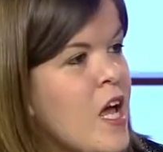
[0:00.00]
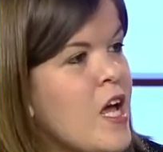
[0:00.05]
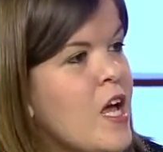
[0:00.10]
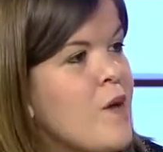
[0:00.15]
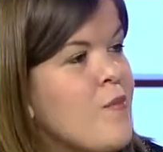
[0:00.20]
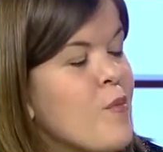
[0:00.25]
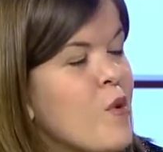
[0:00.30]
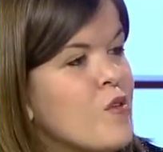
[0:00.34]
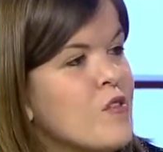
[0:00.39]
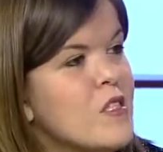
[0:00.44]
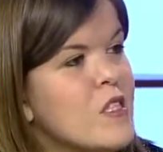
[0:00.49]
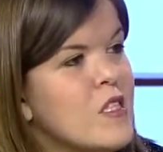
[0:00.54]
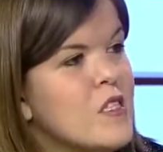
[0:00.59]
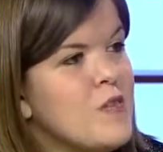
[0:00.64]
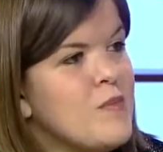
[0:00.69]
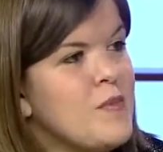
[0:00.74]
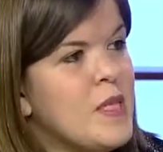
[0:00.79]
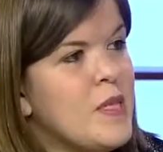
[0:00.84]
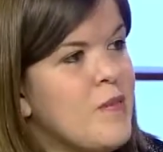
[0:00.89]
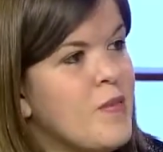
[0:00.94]
And most
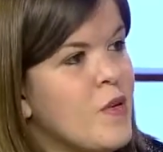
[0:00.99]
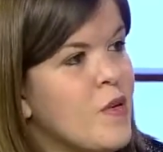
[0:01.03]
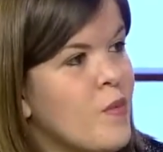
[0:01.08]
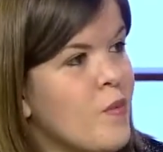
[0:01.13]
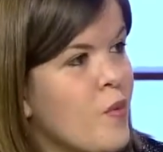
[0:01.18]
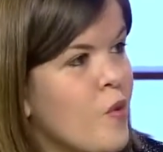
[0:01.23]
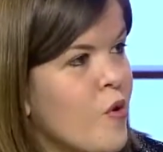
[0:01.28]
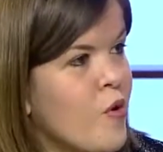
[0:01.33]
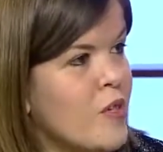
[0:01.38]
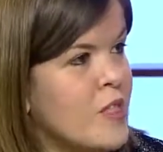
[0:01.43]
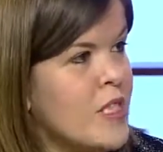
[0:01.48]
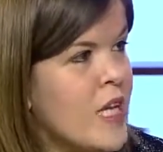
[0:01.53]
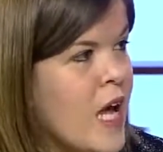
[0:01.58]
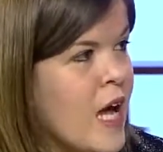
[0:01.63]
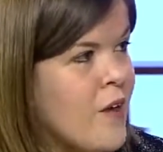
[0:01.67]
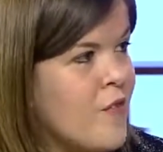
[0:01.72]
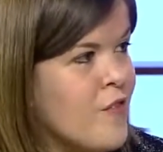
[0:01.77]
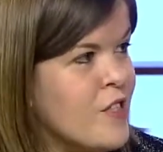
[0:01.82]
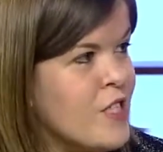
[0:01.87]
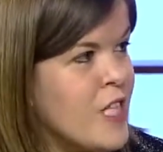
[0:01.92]
little people are born to
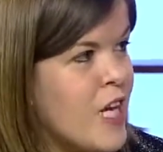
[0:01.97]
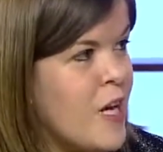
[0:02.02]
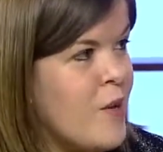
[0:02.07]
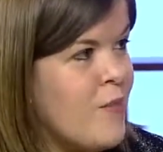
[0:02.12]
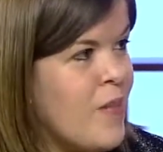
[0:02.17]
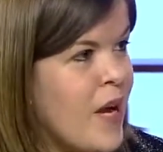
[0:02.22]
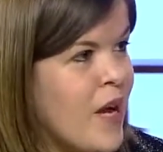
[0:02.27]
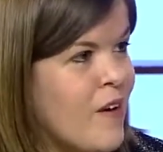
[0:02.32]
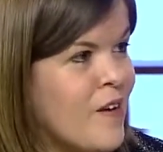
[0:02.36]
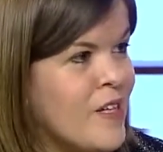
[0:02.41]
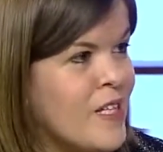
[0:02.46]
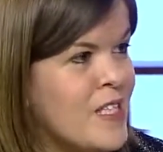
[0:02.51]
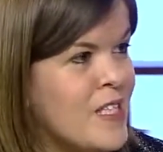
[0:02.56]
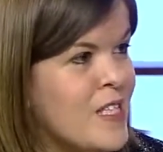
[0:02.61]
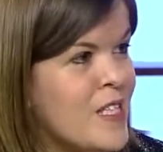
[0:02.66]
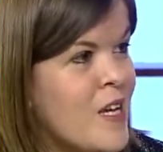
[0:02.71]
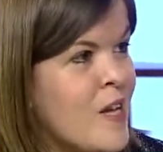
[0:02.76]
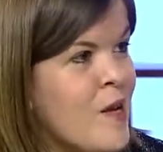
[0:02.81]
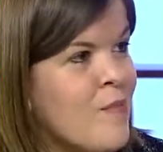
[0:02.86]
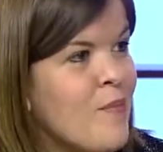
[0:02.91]
average height
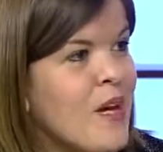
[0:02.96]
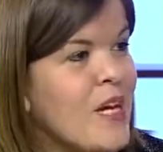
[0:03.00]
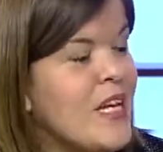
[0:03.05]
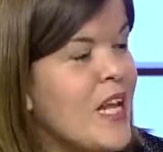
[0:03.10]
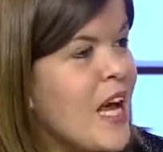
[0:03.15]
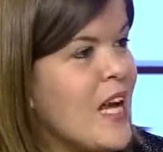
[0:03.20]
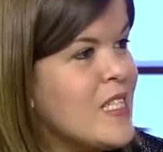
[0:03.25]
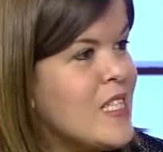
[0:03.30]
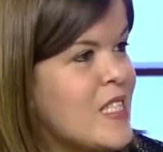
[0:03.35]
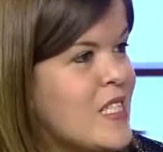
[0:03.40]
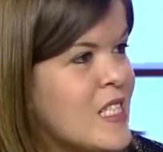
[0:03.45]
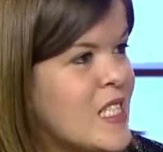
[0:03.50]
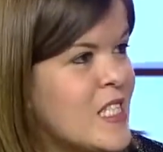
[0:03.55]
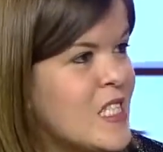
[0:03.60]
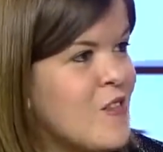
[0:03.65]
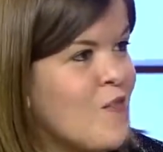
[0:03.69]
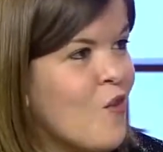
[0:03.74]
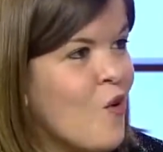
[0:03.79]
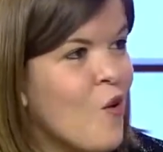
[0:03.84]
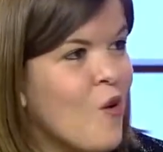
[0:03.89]
parents. My dad's
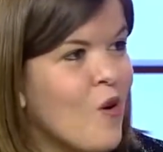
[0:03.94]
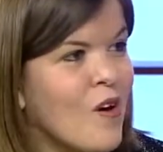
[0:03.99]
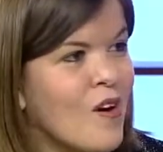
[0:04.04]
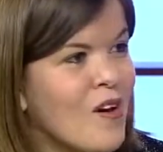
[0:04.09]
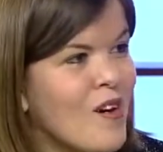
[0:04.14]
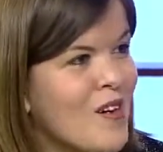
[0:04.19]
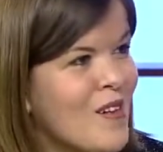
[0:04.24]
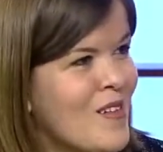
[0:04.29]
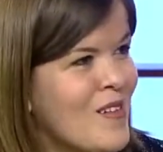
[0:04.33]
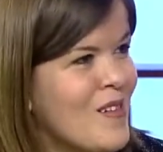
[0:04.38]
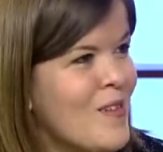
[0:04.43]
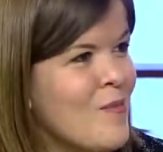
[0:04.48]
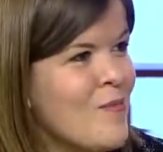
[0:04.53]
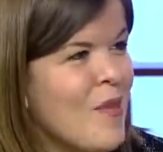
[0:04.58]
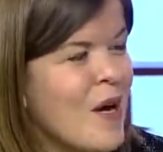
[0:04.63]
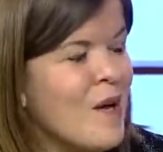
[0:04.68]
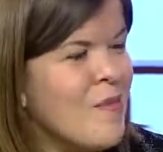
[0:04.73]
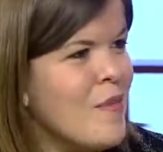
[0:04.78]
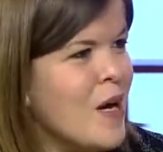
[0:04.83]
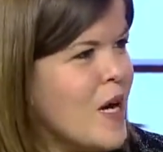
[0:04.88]
6'4".
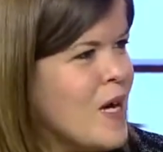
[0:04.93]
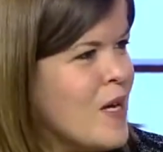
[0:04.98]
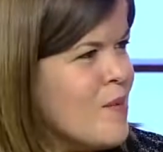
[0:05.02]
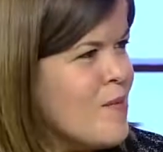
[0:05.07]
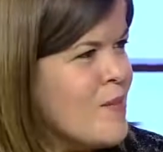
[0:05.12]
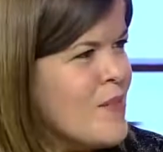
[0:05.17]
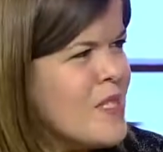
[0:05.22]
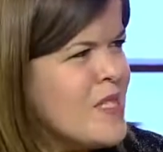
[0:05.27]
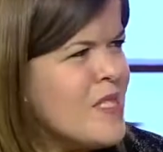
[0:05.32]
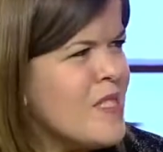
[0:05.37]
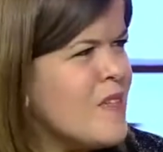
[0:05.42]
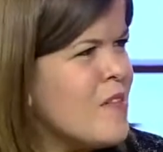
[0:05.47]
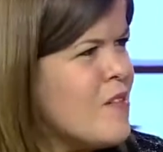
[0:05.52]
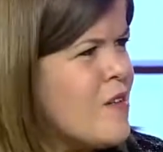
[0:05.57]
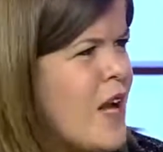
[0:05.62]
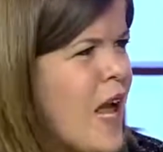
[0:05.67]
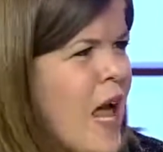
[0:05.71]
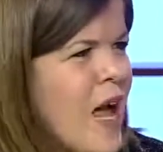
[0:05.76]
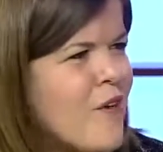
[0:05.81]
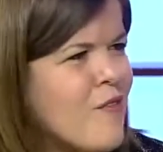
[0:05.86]
My mom's
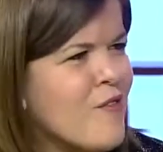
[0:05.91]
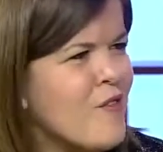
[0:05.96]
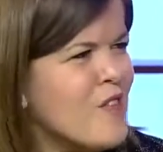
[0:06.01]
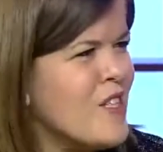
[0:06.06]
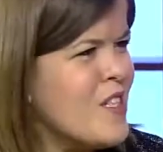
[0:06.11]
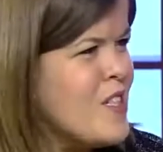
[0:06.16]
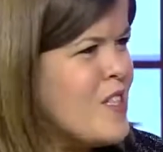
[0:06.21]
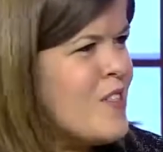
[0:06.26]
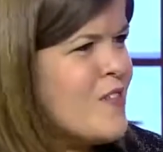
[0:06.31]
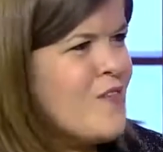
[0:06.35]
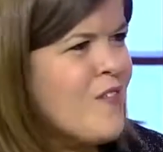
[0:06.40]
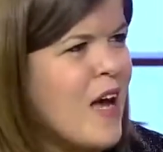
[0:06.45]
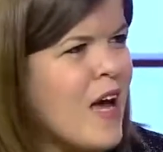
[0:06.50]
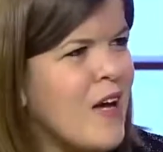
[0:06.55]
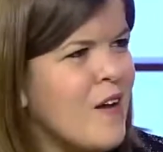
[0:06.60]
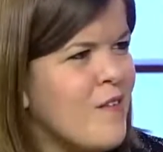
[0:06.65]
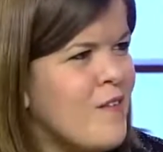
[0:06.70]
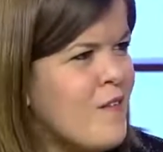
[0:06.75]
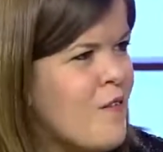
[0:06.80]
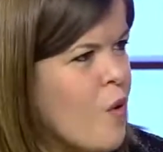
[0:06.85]
average
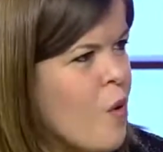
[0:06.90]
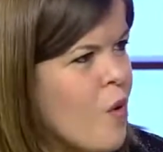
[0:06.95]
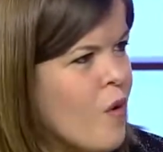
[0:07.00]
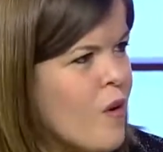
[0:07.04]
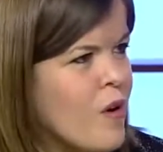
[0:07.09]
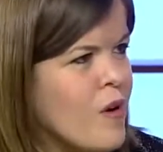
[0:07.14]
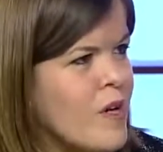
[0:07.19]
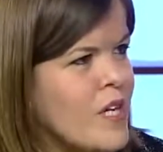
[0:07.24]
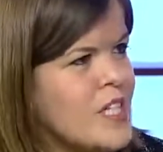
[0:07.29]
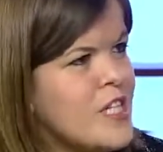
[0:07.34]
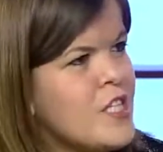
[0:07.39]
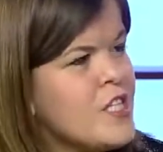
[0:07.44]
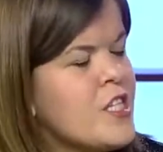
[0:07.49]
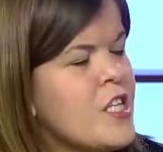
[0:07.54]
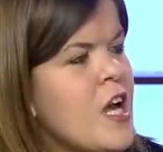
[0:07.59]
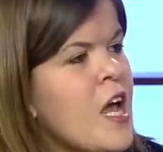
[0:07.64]
5'4"-ish.